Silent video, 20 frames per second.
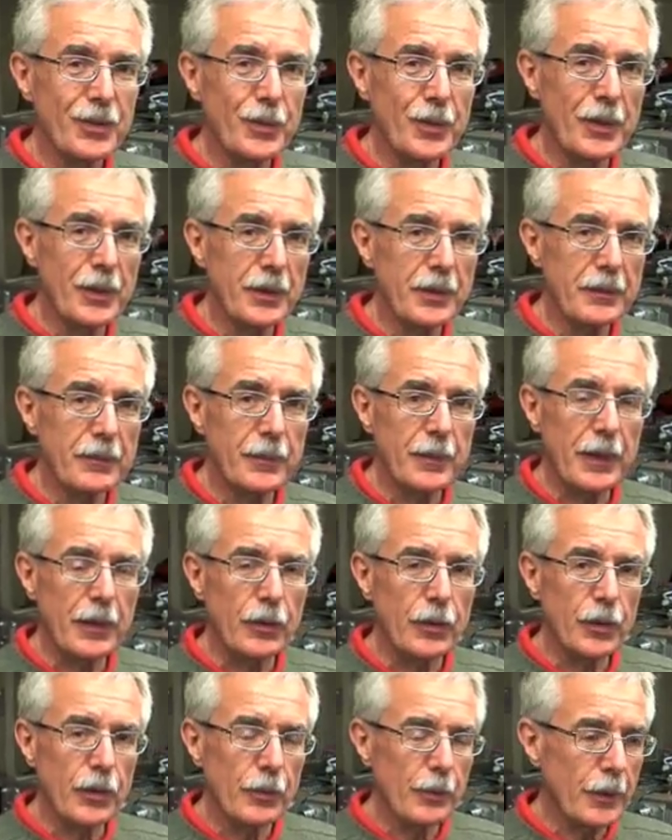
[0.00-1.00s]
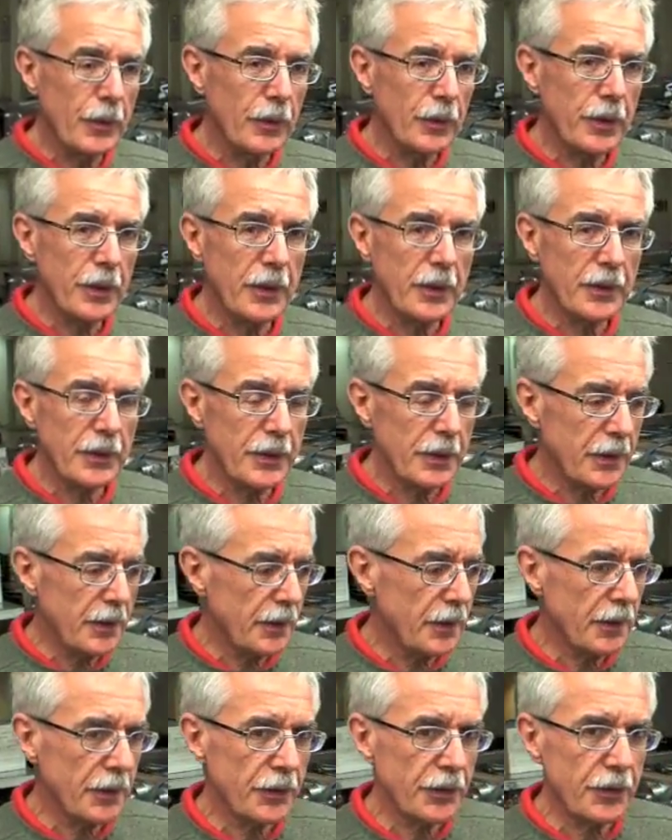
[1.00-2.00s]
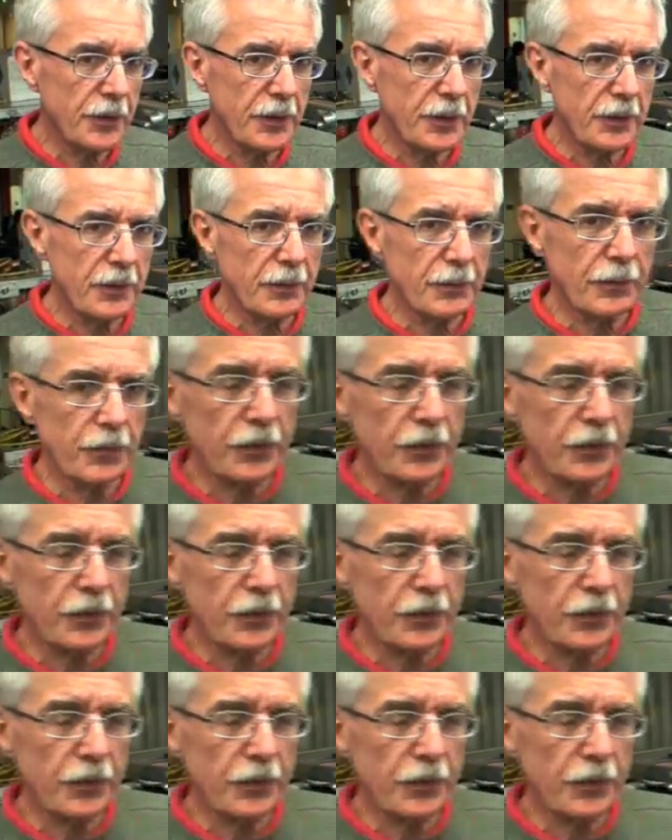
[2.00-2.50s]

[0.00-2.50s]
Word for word: so we're now going to be looking at the at the,